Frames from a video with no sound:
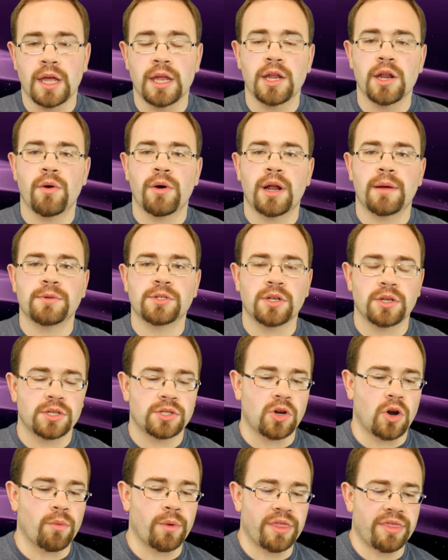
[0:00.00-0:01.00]
And you know what, I'm just gonna
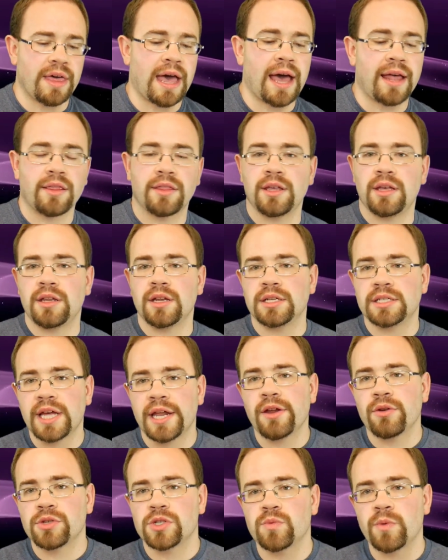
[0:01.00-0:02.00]
start with that. The
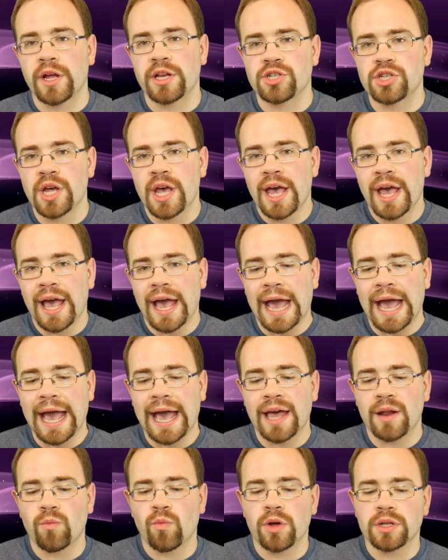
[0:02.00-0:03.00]
Nintendo Switch
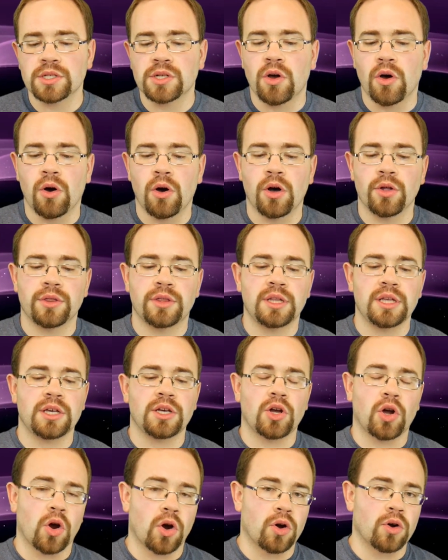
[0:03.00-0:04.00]
had what's called the
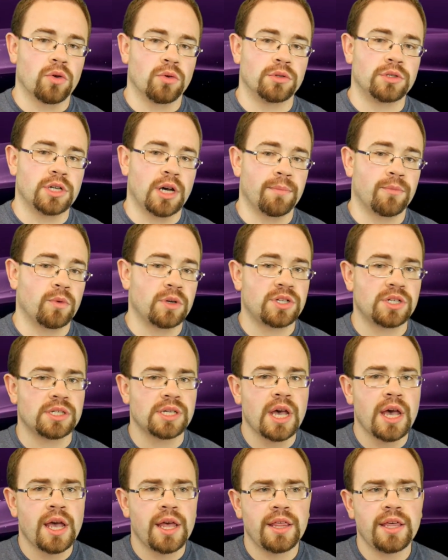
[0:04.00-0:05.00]
kernel dump, which
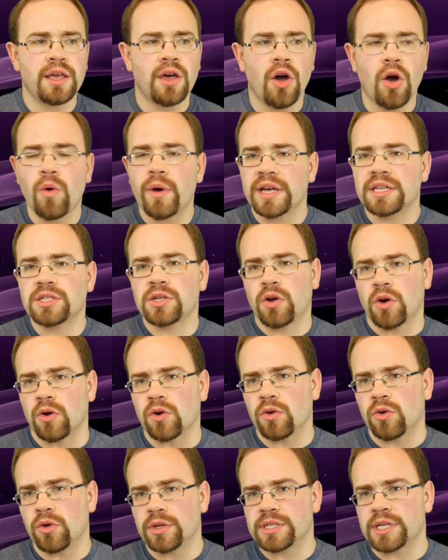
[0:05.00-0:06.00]
is the O S
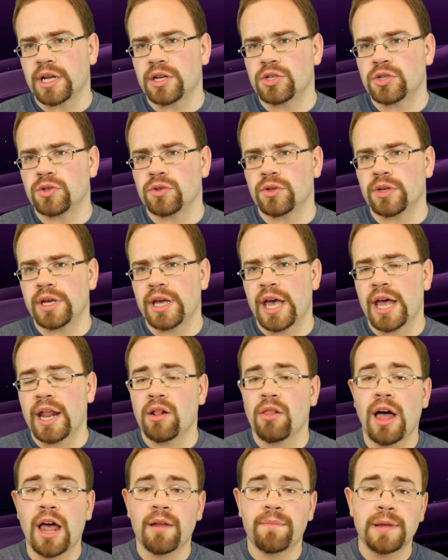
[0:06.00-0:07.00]
kernel, essentially.
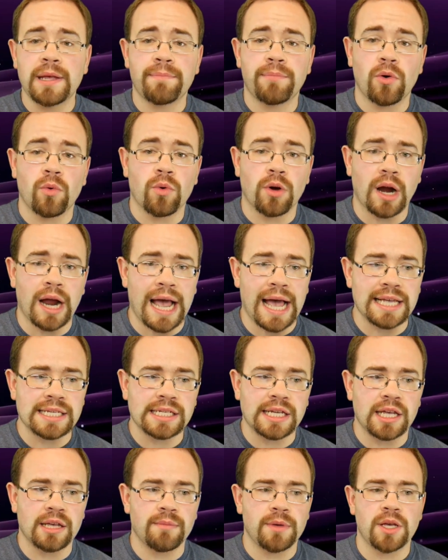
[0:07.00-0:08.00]
And a lot of people were
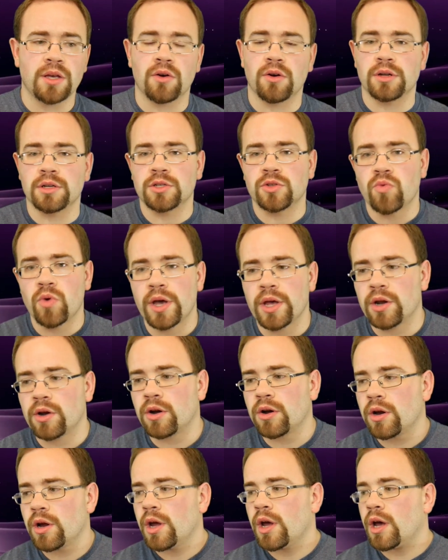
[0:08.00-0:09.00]
asking me on
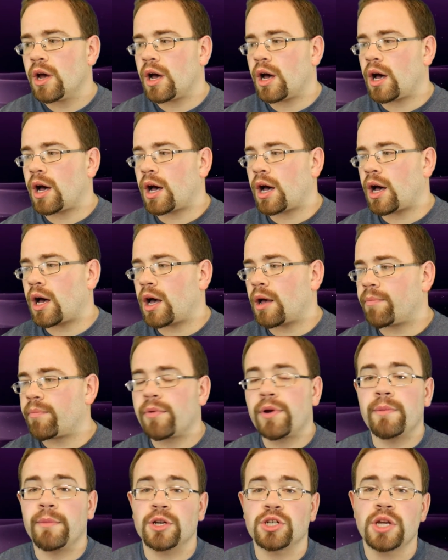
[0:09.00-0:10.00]
Twitter, uh,
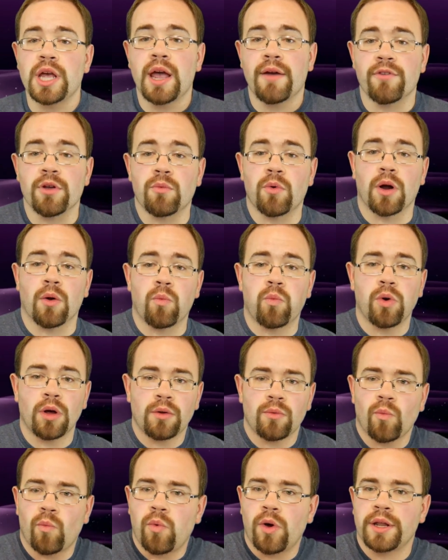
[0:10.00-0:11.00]
pretty much everywhere,
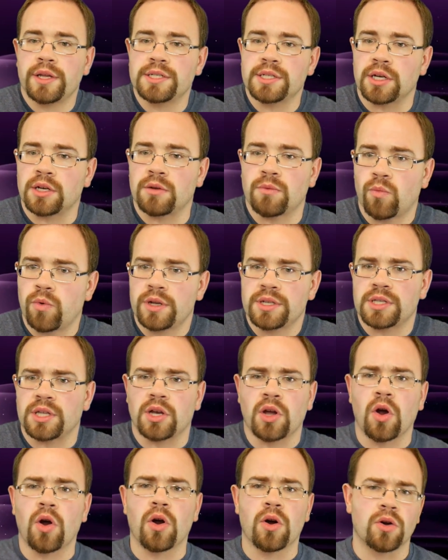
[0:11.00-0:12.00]
what, what, is a, what is
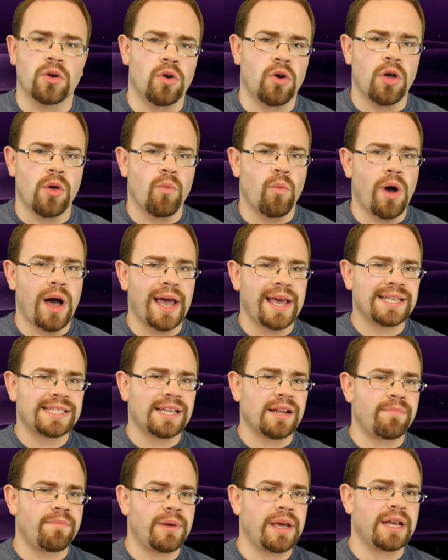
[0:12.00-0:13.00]
the kernel and why
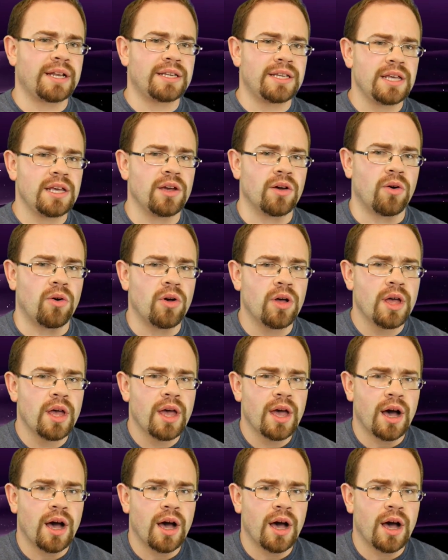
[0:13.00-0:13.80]
is it a big deal?